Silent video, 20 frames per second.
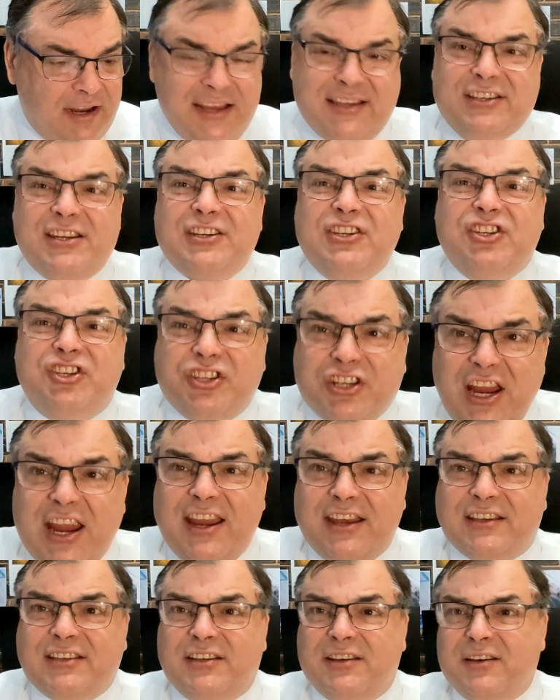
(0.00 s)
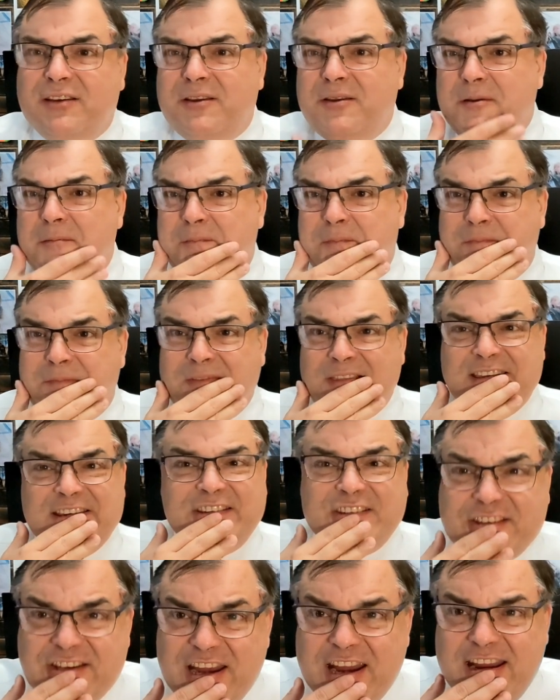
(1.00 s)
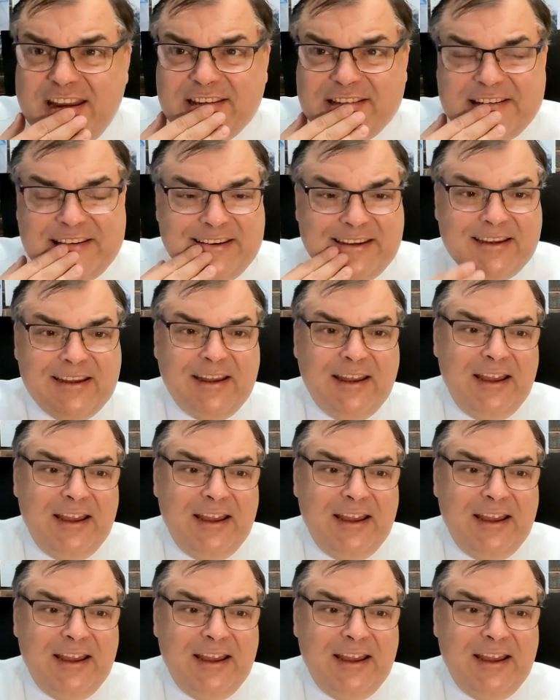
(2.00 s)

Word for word: It's just shit. Shit.